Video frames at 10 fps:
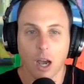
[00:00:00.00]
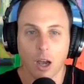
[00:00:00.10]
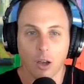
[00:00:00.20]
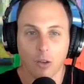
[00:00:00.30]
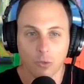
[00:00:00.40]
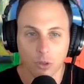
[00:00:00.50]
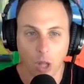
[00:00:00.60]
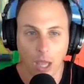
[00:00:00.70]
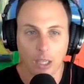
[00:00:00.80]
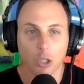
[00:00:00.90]
of
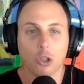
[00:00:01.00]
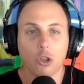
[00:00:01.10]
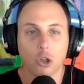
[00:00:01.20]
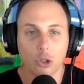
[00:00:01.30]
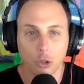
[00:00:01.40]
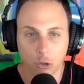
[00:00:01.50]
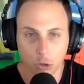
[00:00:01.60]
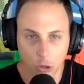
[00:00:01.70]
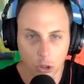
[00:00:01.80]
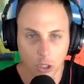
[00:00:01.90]
like good
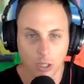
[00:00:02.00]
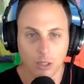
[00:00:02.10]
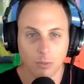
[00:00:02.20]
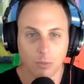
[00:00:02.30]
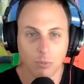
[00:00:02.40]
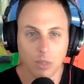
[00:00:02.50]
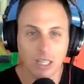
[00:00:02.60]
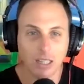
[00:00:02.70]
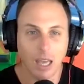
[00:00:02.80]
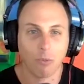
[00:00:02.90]
nutrition and
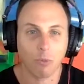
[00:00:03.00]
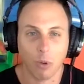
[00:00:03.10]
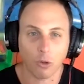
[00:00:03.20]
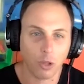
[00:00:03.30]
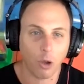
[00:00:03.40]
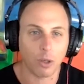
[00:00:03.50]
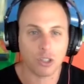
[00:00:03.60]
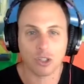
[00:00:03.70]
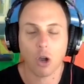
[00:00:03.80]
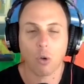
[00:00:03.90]
being that we both know
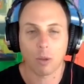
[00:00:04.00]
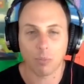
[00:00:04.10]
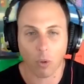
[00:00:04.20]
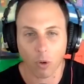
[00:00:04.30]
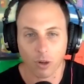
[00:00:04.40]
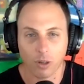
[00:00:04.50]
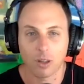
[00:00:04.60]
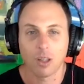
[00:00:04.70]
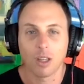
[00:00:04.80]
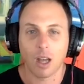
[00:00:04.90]
it's so
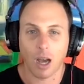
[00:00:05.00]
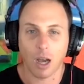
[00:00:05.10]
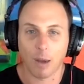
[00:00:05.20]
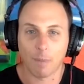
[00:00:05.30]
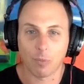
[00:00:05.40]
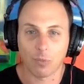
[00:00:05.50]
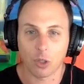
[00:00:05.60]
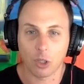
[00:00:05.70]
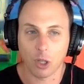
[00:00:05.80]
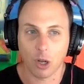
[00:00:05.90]
important um,
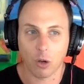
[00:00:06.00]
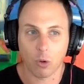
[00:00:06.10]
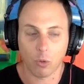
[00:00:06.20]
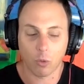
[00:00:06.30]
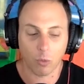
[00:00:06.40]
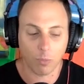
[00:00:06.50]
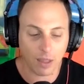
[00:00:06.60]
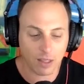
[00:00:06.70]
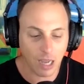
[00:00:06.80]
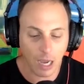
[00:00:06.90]
you know
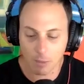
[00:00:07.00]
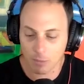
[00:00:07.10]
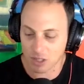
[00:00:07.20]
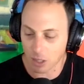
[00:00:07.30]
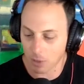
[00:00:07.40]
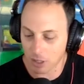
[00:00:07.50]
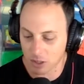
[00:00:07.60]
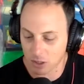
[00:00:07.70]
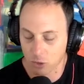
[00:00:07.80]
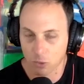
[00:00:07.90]
by the time somebody
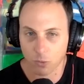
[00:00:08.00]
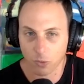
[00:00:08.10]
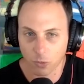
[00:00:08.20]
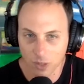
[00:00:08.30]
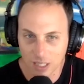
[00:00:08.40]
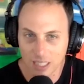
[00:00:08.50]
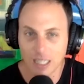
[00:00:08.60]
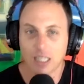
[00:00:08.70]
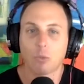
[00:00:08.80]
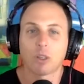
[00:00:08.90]
starts
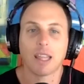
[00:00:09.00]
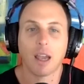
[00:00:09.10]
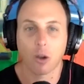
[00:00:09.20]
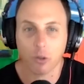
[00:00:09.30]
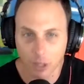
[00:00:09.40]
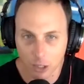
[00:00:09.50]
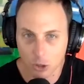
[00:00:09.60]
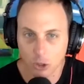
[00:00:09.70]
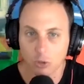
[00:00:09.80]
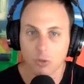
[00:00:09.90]
dealing with the health
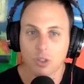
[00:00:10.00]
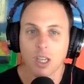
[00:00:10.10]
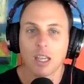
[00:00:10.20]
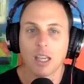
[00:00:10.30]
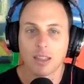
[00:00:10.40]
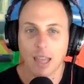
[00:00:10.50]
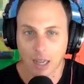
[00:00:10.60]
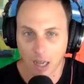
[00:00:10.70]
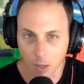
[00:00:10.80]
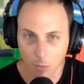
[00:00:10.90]
issues
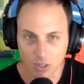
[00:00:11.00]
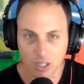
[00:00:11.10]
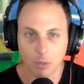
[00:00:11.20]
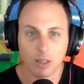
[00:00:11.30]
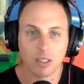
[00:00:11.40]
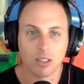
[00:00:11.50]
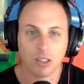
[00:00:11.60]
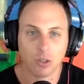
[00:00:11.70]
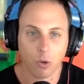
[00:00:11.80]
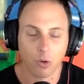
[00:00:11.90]
that come with some of these
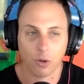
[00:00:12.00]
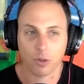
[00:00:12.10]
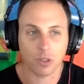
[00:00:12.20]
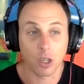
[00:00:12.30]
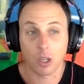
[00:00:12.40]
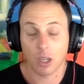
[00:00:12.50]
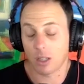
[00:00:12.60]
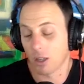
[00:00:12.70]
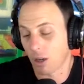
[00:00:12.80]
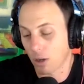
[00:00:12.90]
disorders
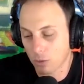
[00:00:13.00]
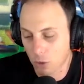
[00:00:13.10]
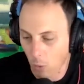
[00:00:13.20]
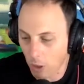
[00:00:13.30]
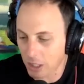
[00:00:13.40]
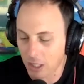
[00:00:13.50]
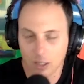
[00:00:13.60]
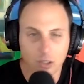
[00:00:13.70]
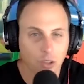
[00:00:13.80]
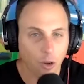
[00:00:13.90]
you know
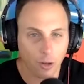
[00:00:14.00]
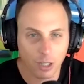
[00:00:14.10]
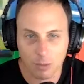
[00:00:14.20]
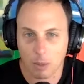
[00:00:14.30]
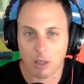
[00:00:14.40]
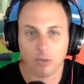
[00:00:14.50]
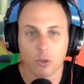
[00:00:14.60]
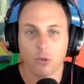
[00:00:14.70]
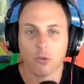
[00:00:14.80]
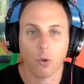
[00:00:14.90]
20s 30s maybe
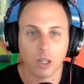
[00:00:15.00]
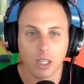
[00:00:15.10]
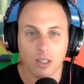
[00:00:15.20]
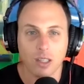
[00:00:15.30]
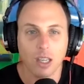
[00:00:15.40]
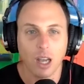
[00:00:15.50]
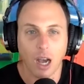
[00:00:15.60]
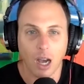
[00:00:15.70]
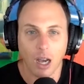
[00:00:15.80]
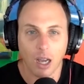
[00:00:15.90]
even your 40s
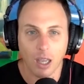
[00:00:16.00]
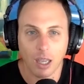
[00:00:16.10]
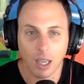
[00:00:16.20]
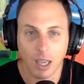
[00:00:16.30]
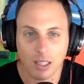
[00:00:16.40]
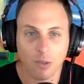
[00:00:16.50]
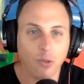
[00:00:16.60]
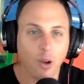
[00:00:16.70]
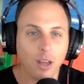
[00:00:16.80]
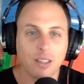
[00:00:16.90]
uh, it, it's a
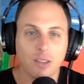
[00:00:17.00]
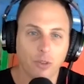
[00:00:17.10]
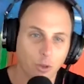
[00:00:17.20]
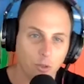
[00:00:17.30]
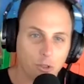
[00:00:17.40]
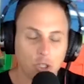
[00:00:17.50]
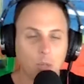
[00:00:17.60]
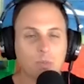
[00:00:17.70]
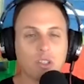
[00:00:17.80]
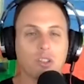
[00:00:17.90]
very difficult
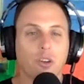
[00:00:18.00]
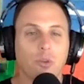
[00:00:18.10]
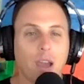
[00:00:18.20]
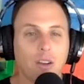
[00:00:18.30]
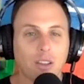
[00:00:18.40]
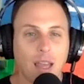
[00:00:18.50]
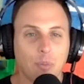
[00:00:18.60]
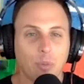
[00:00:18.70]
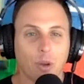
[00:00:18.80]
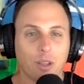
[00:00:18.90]
ship to turn around at
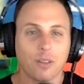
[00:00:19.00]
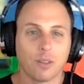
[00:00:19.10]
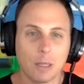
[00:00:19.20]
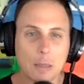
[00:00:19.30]
that point